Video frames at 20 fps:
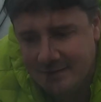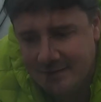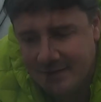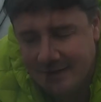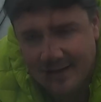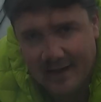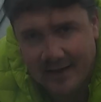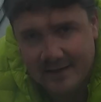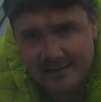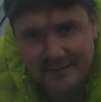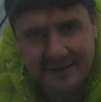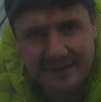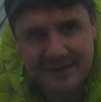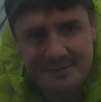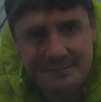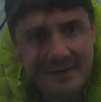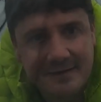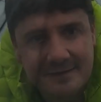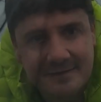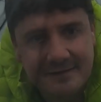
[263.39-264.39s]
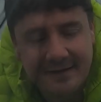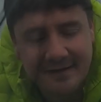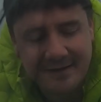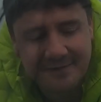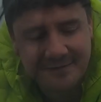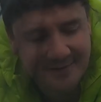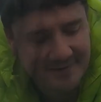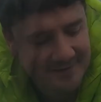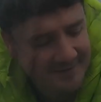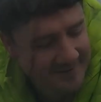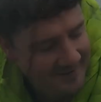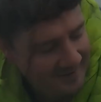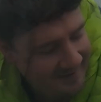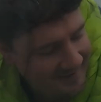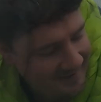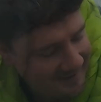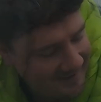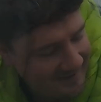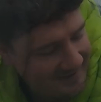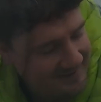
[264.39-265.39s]
I can't see that it's missing anything.
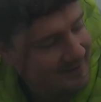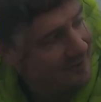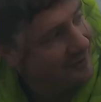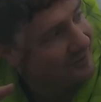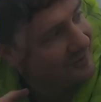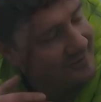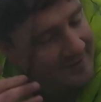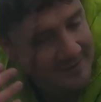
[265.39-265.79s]
It's got the